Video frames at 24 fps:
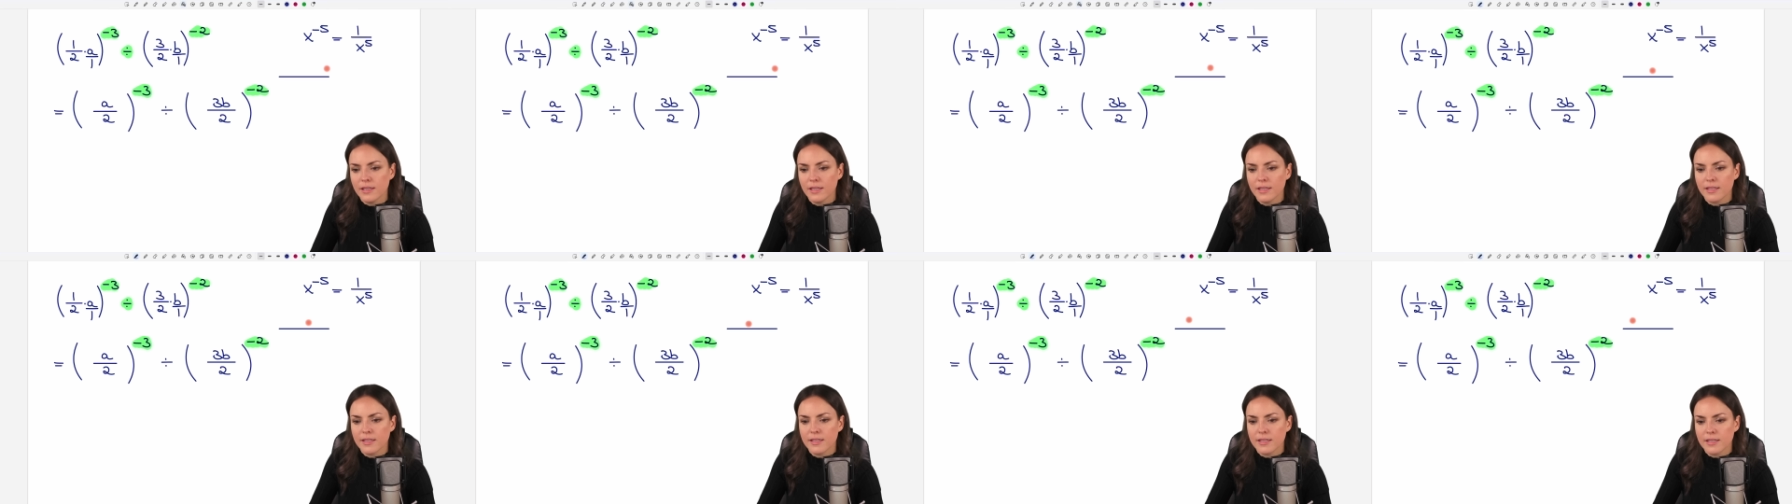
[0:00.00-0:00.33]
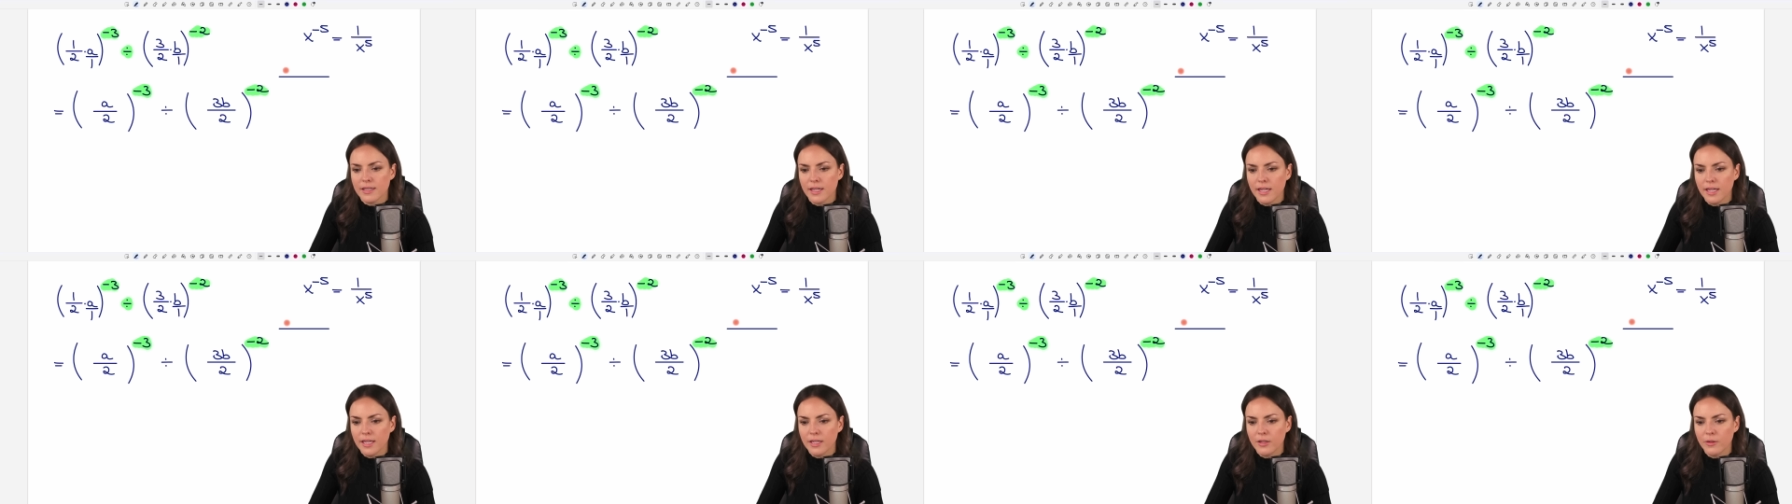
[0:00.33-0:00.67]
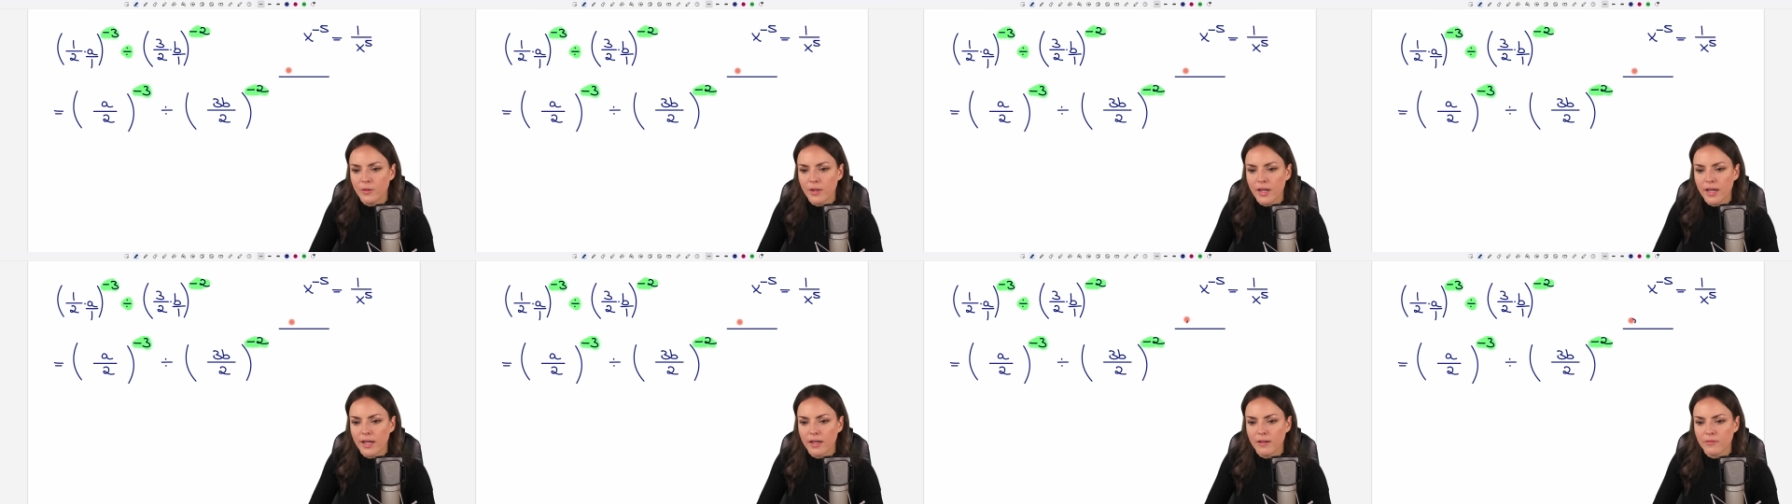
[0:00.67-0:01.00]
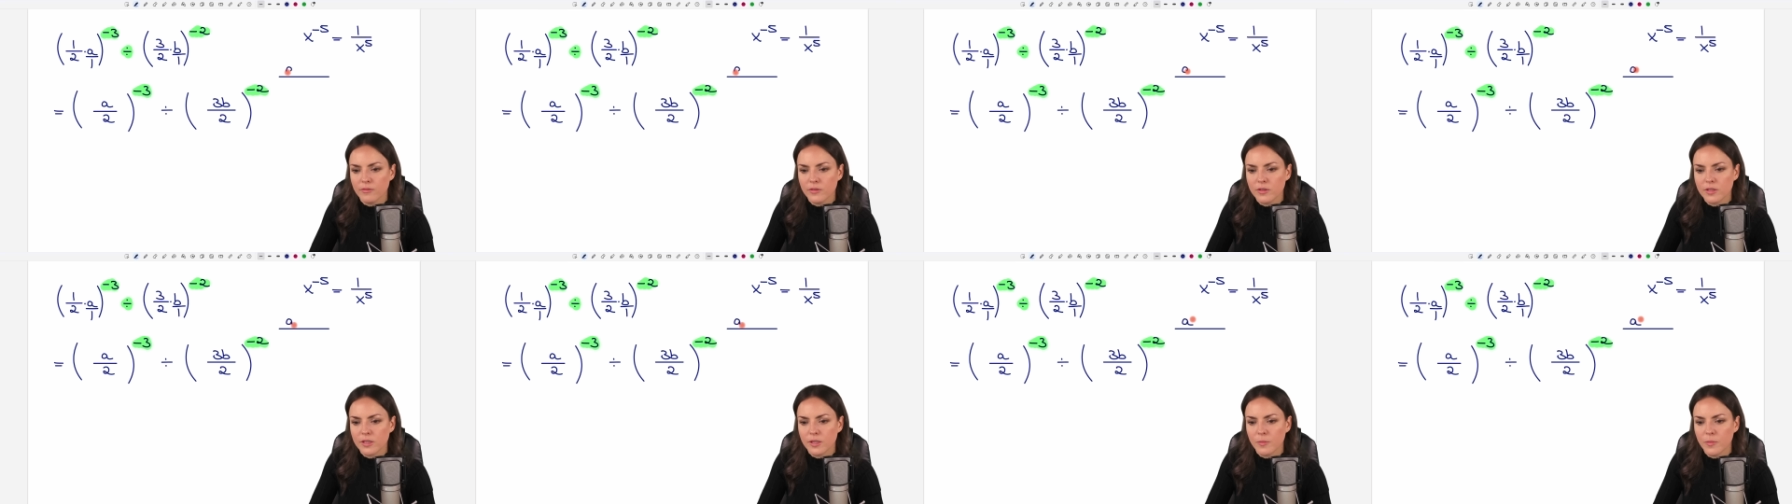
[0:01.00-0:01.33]
Let's say you
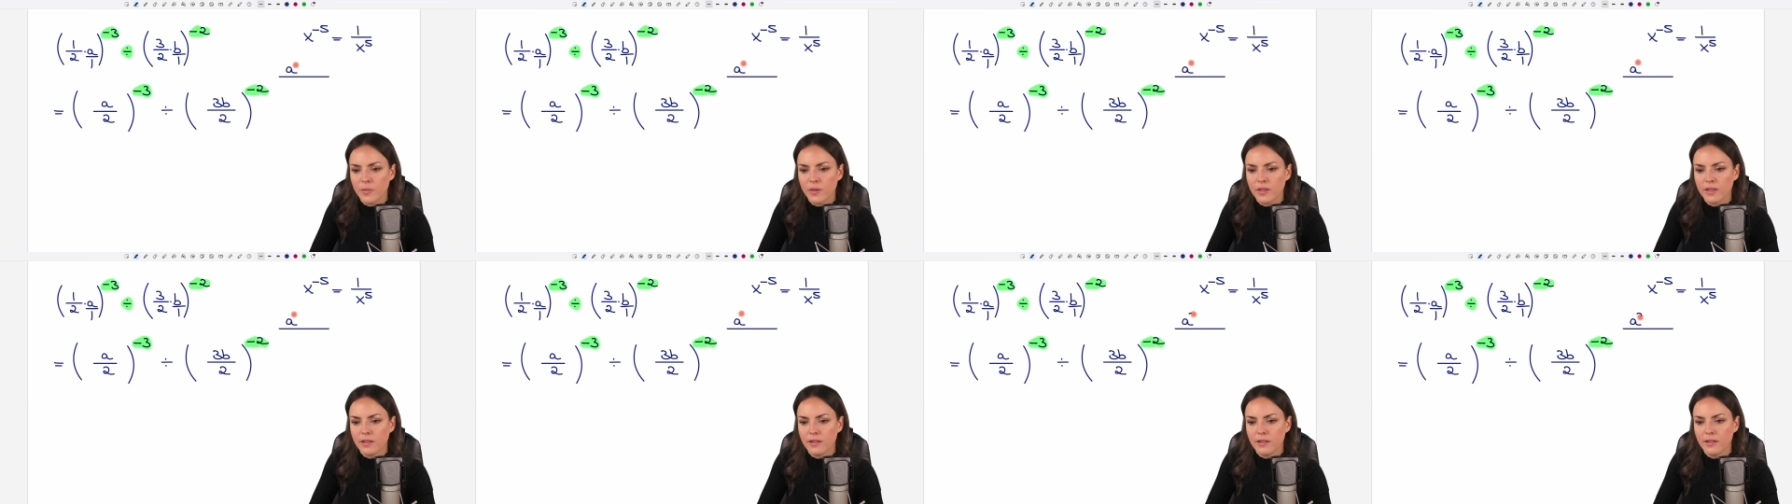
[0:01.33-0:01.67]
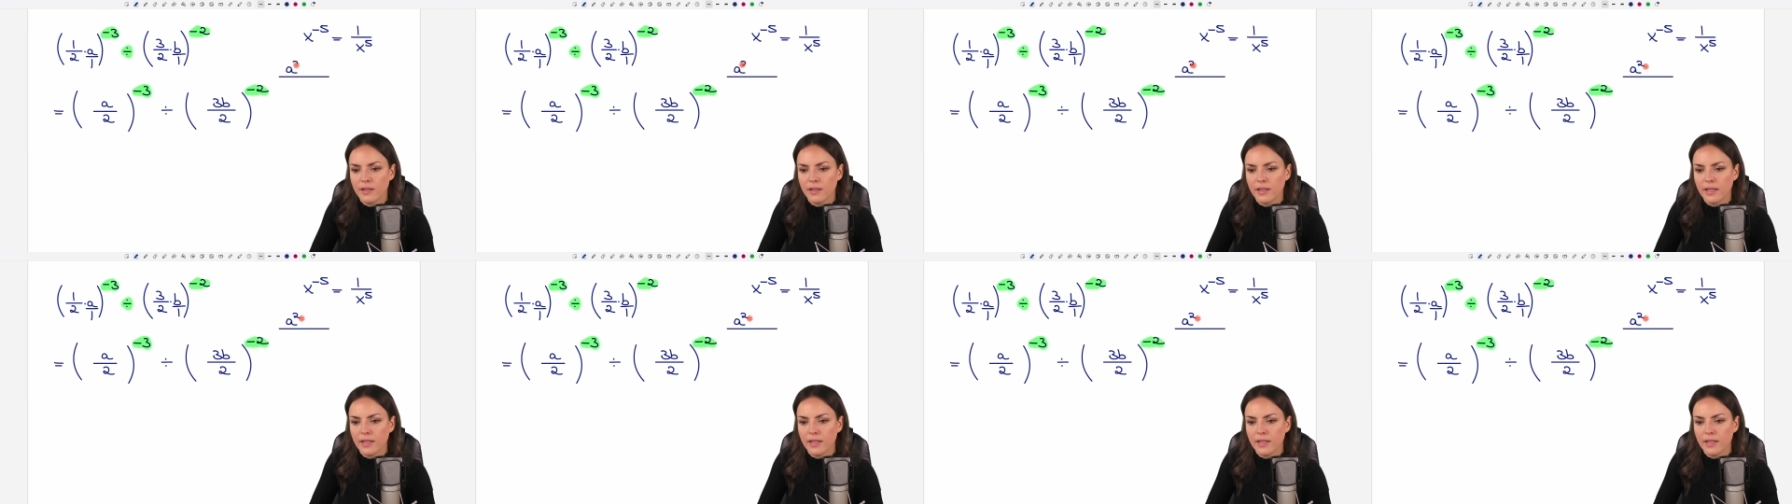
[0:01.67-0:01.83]
have something